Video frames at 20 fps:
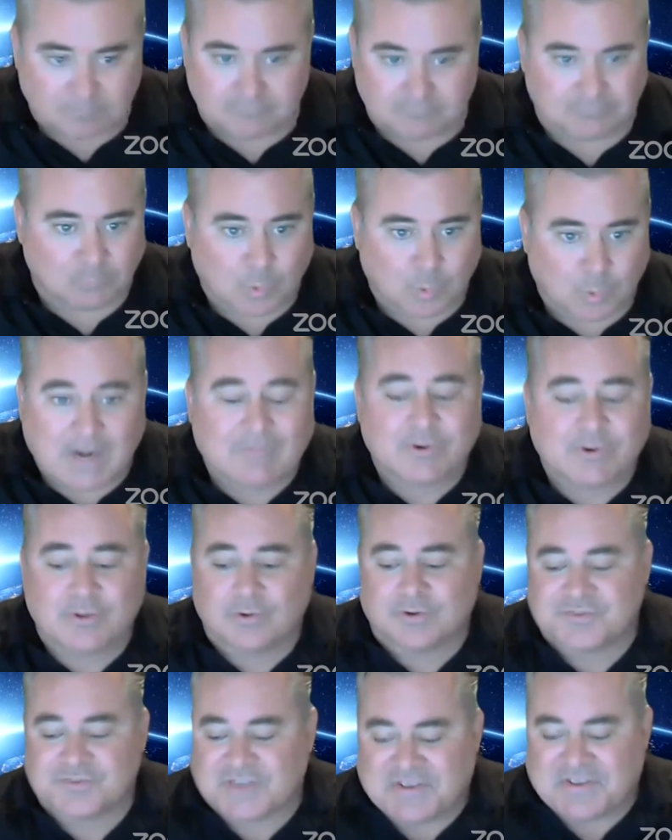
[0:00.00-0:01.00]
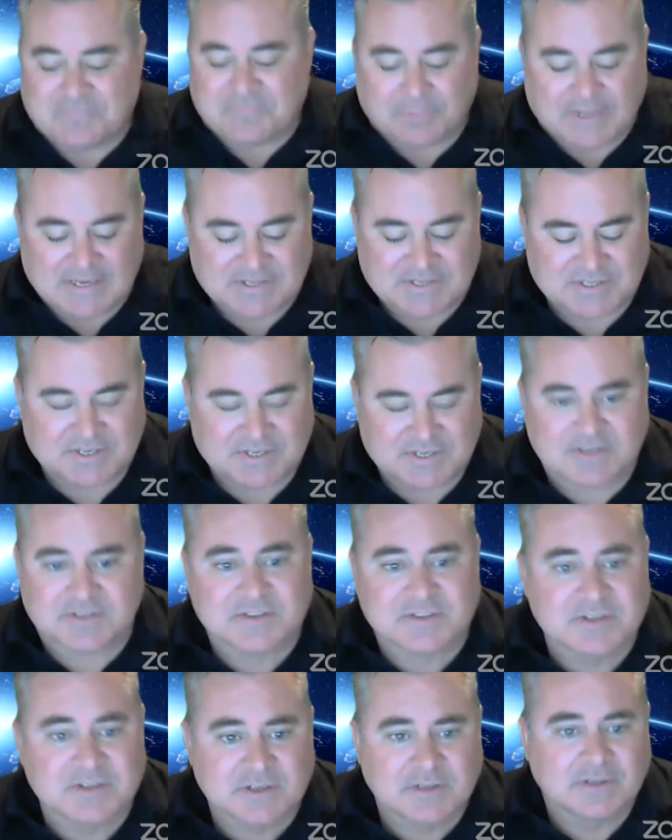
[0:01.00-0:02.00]
wherever your safe place
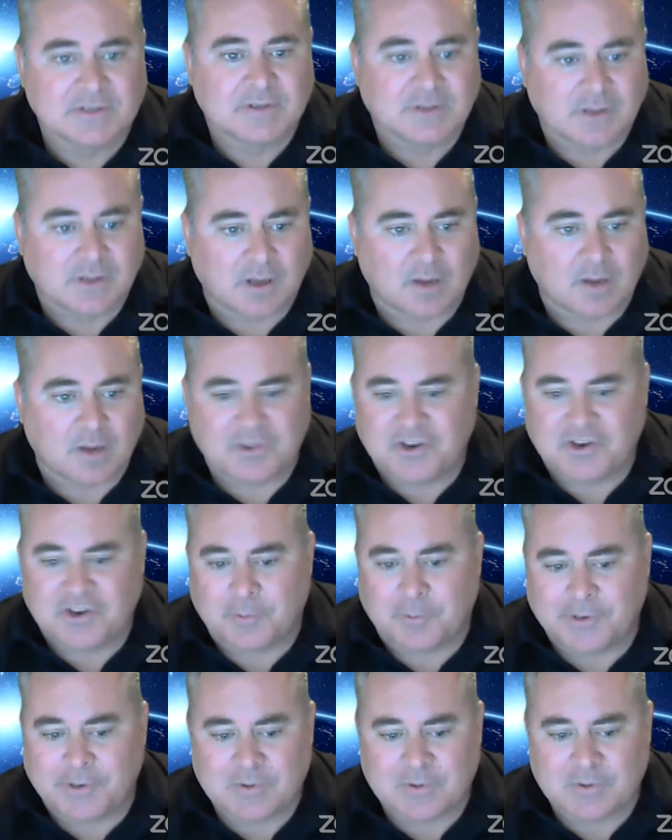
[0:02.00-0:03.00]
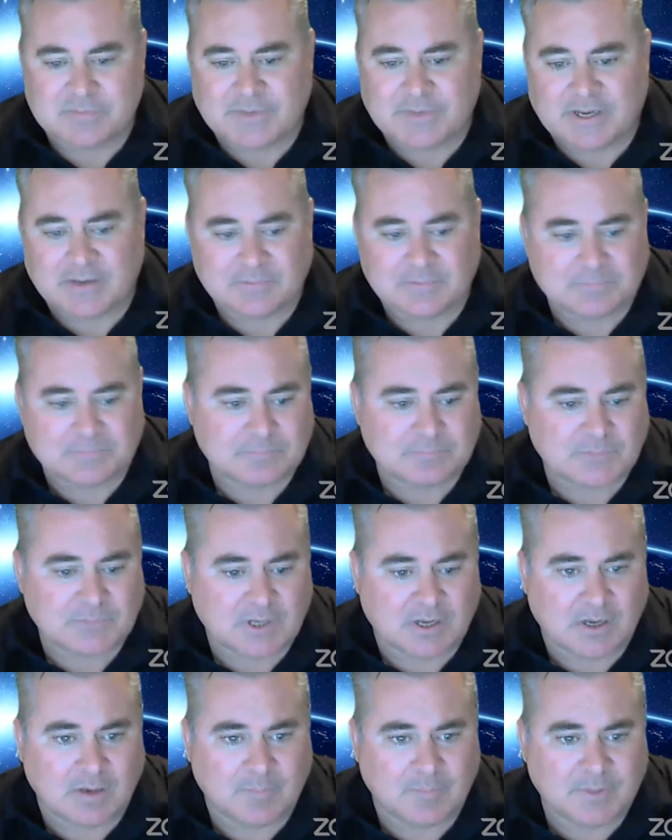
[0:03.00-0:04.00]
is that nobody knows about,
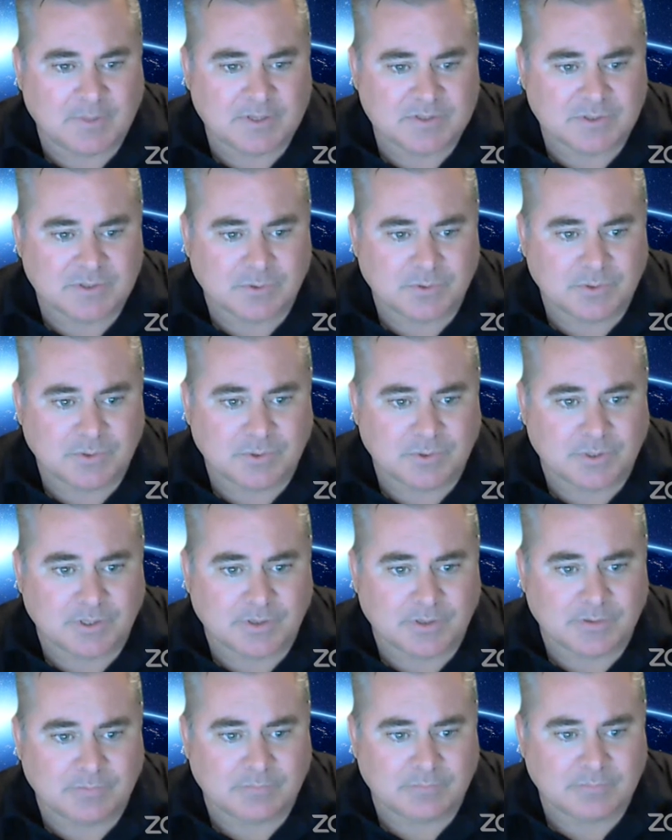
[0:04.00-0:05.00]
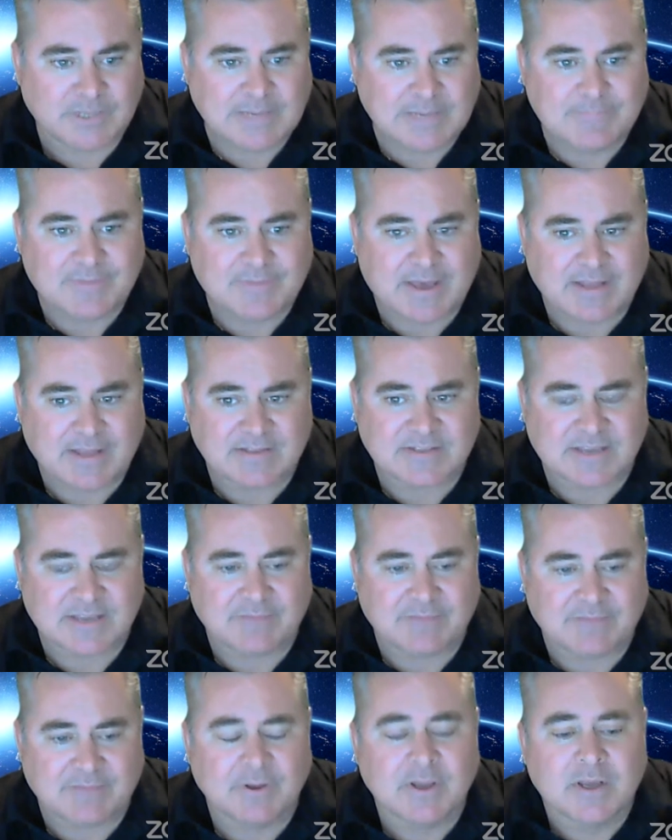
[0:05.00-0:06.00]
so you can keep that
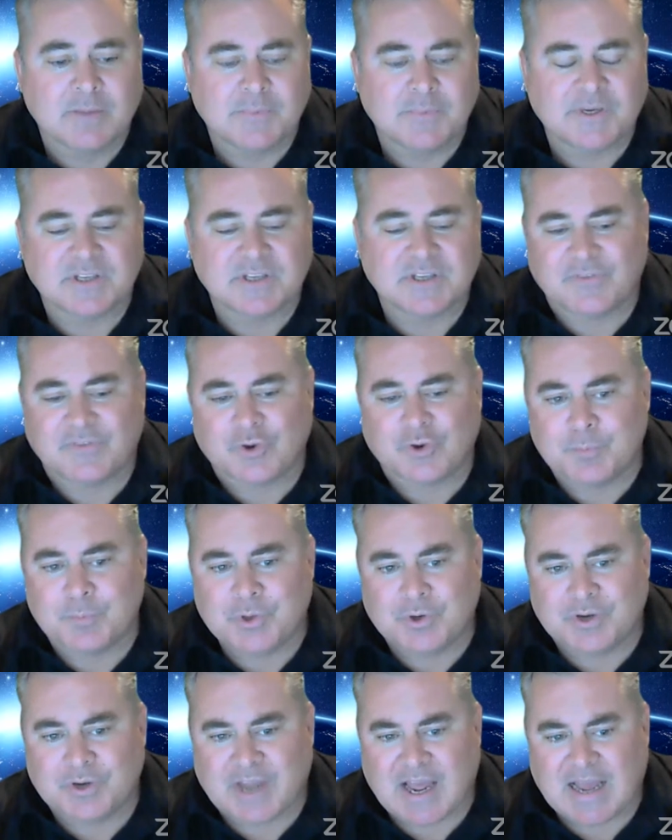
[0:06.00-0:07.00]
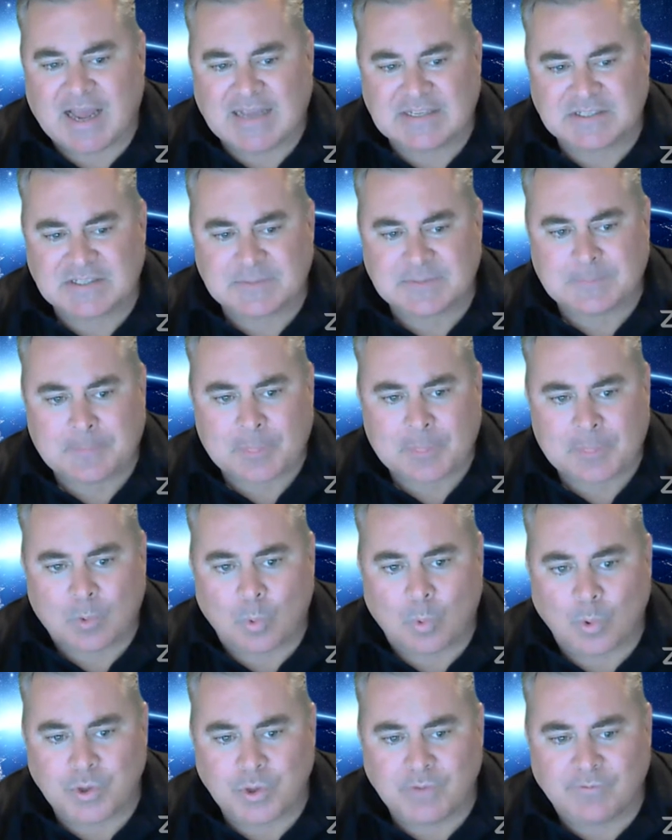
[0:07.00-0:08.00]
safe. Because if your computer dies
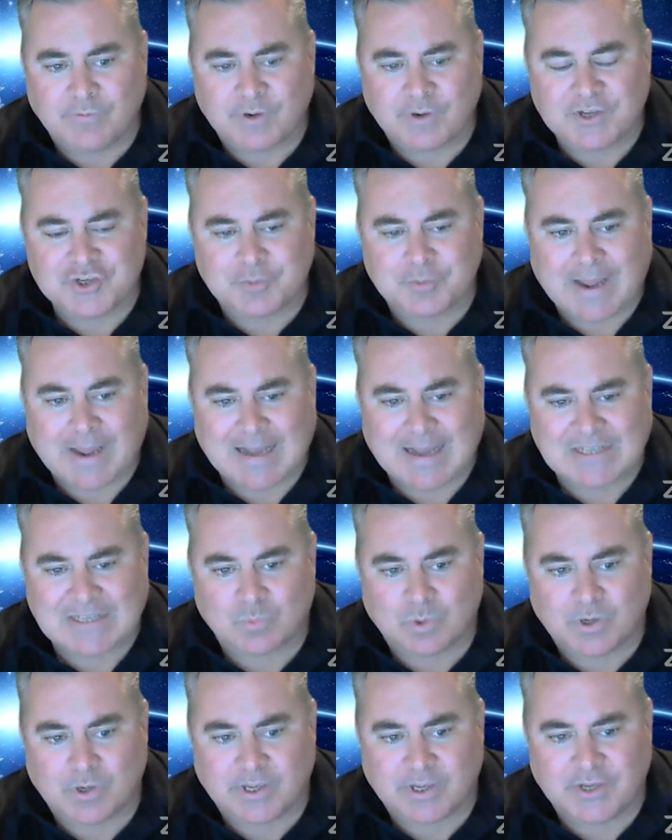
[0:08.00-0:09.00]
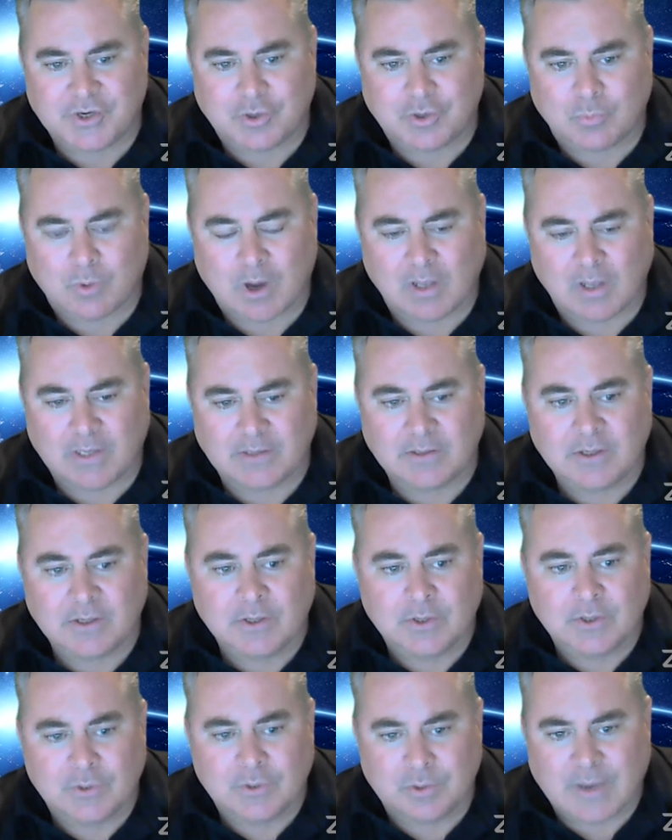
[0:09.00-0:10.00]
or you forget your password in your wallet,
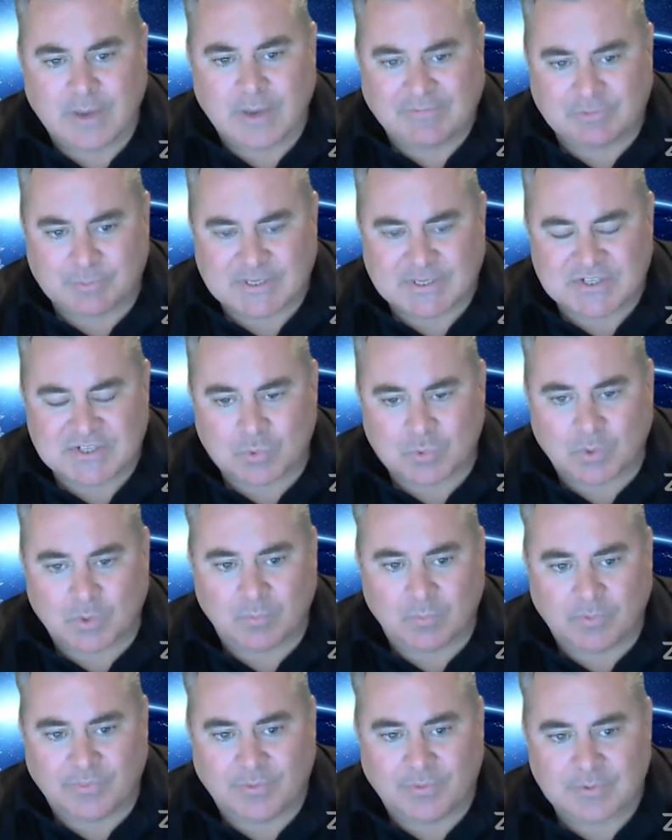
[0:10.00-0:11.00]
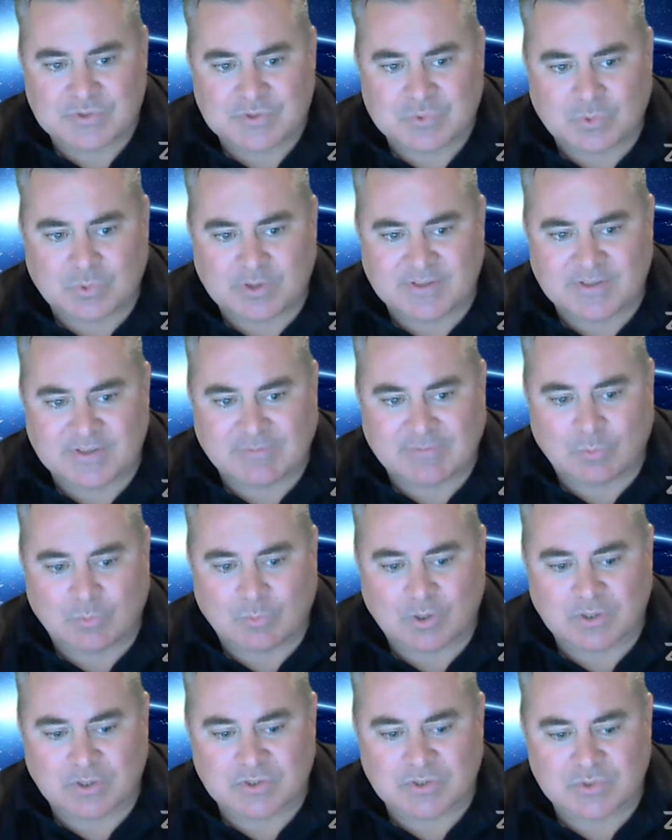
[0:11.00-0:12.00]
you have to restore it with those
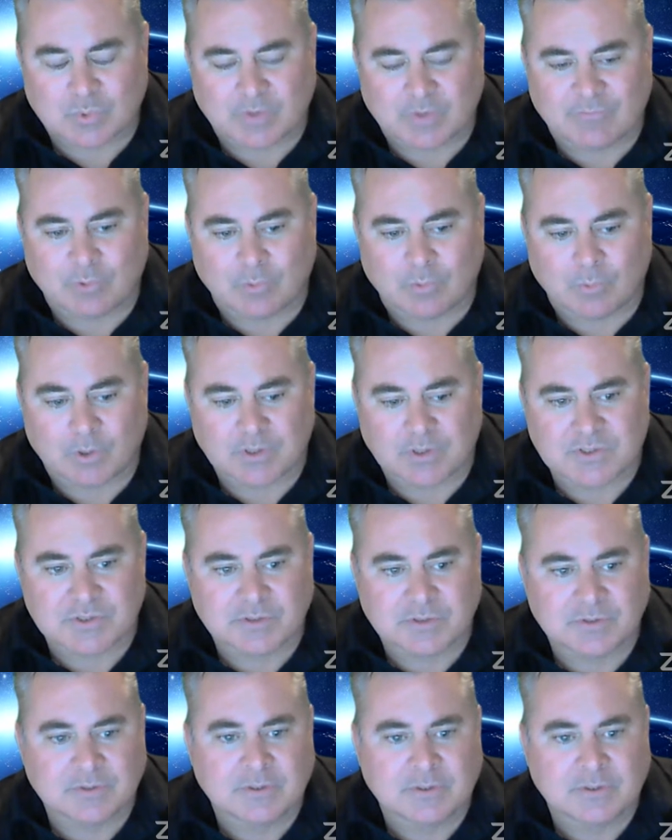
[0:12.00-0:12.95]
24 words.